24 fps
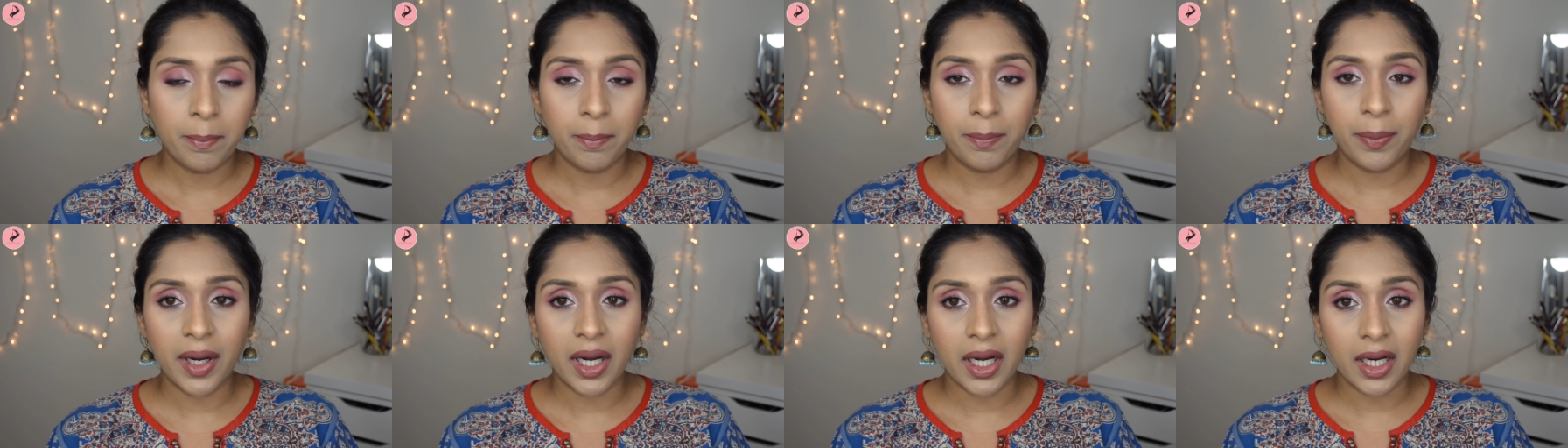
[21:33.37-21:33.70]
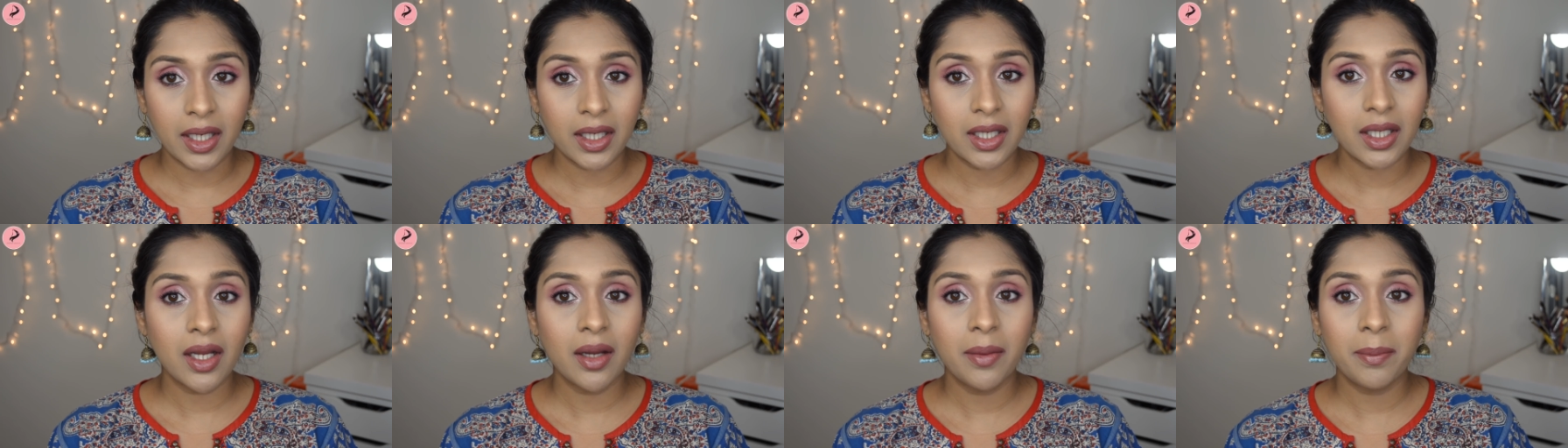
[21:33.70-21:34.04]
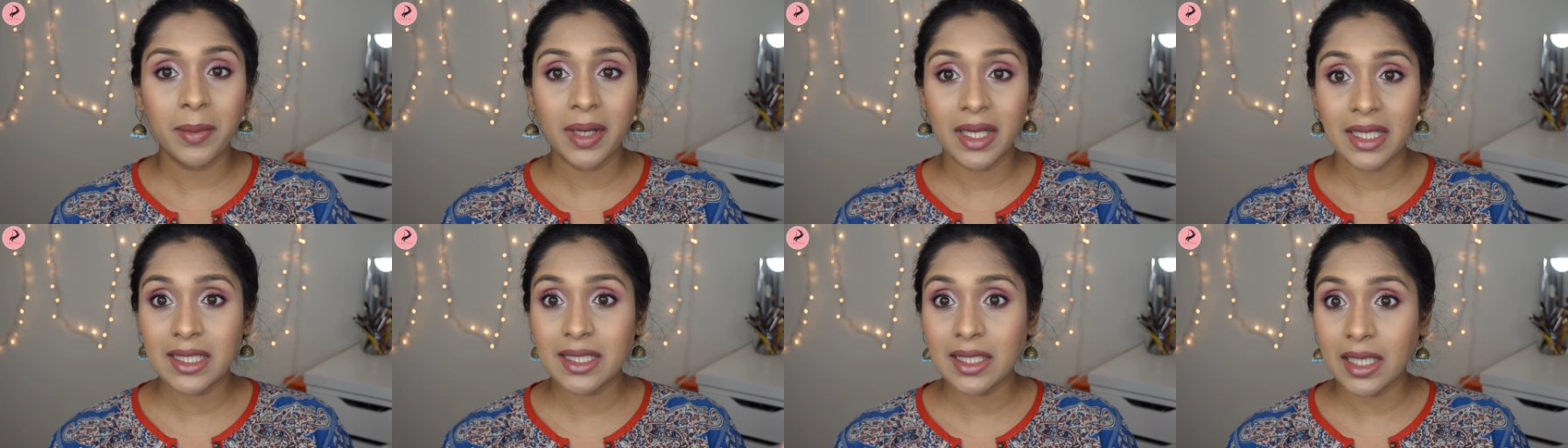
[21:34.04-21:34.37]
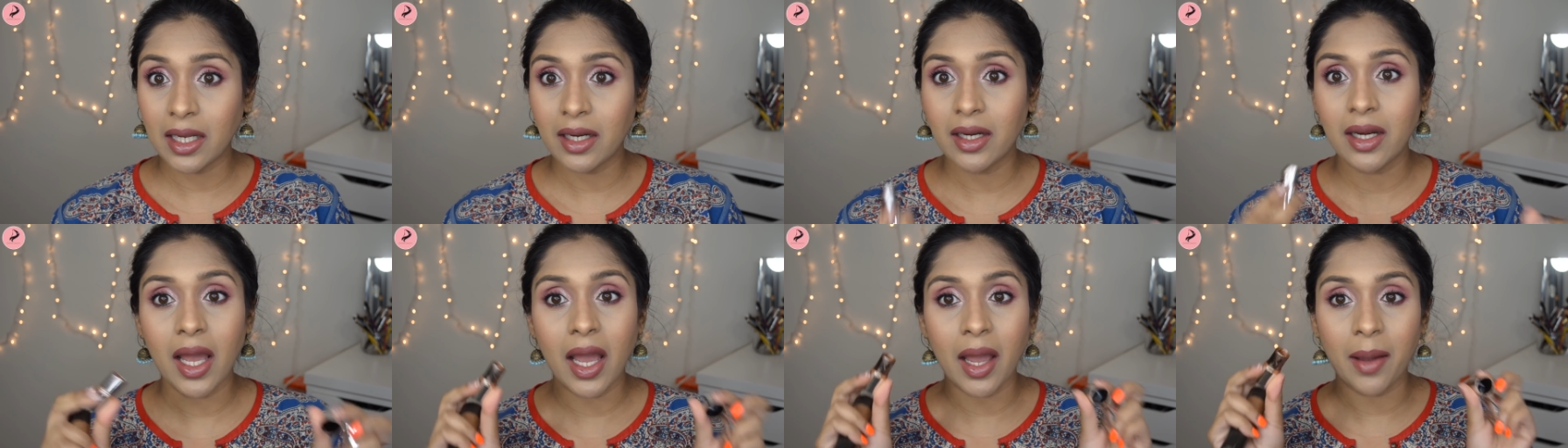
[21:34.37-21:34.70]
but my
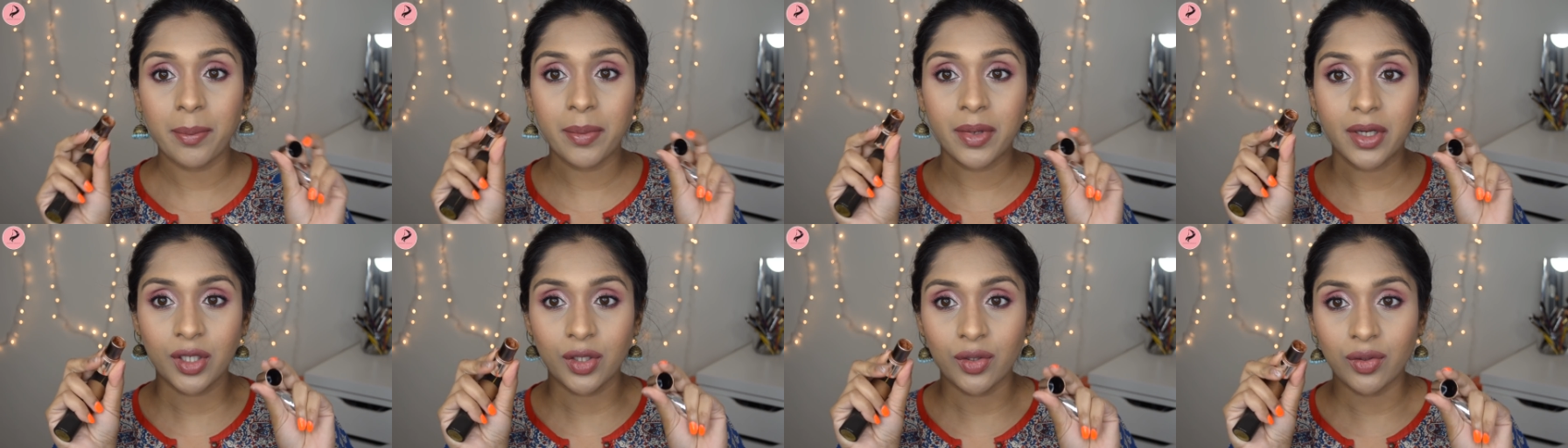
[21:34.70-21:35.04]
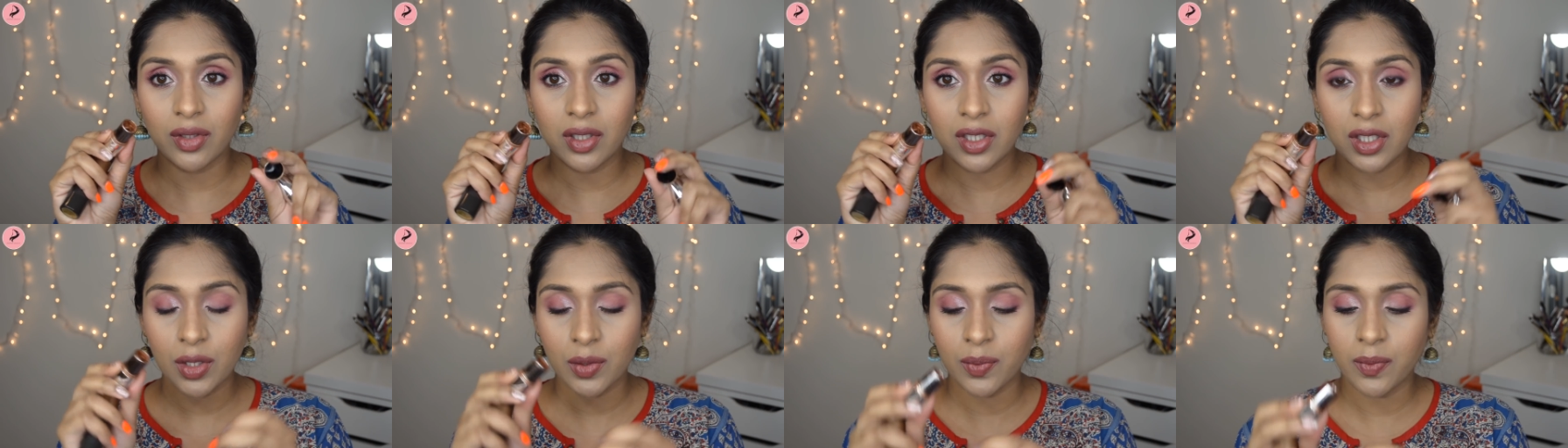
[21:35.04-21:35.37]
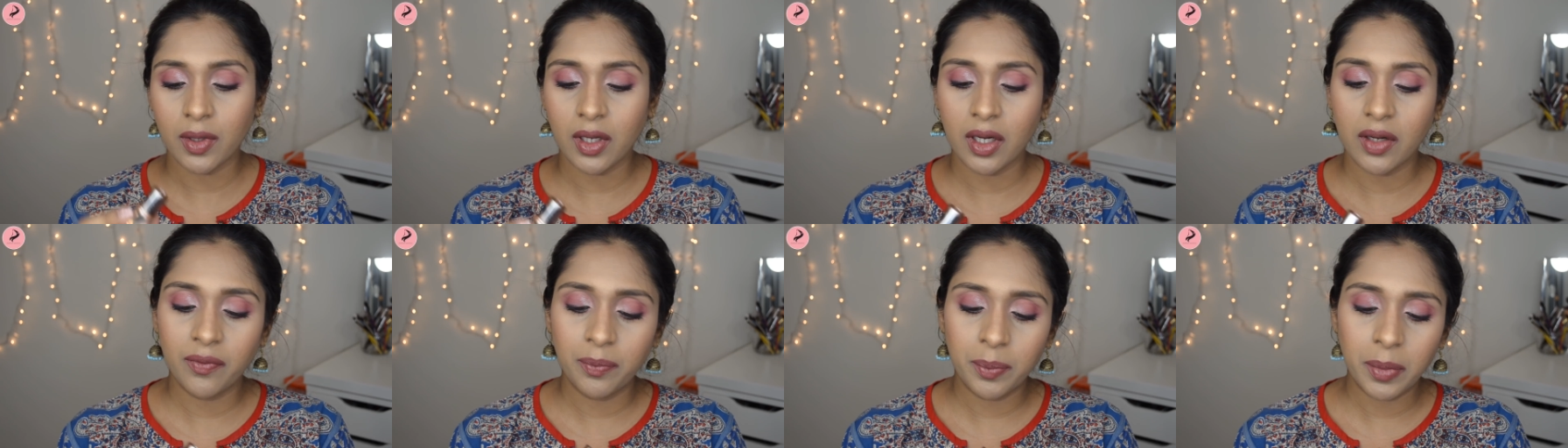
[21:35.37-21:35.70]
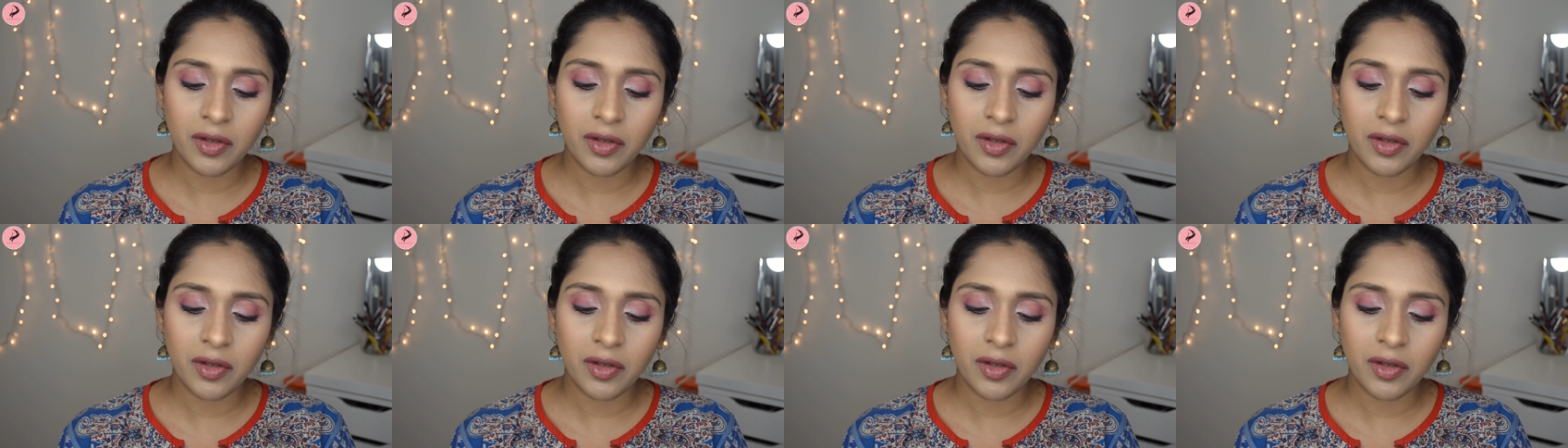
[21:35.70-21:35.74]
son happened to this one.